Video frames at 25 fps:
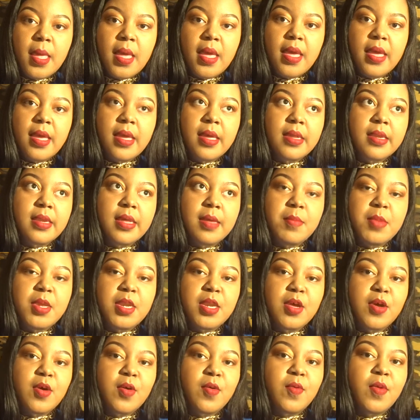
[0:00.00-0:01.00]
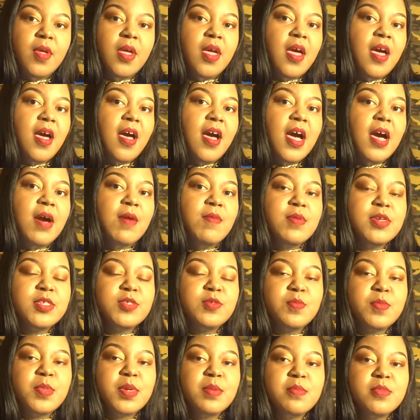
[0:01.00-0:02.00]
And let me know. Always
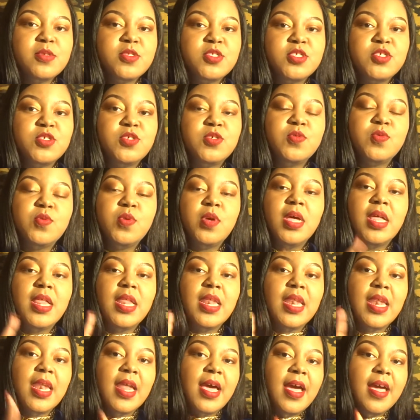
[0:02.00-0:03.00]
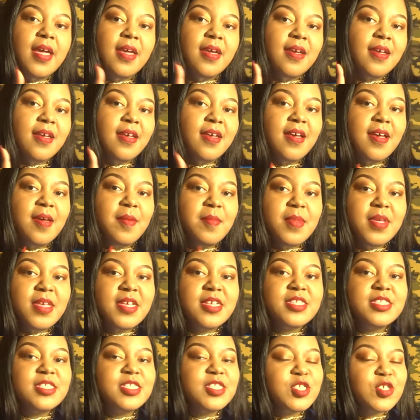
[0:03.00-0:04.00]
remember to like, comment,
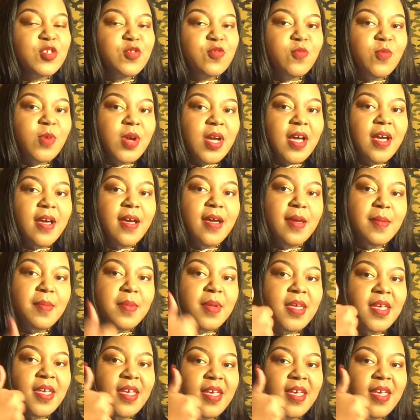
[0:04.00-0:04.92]
subscribe,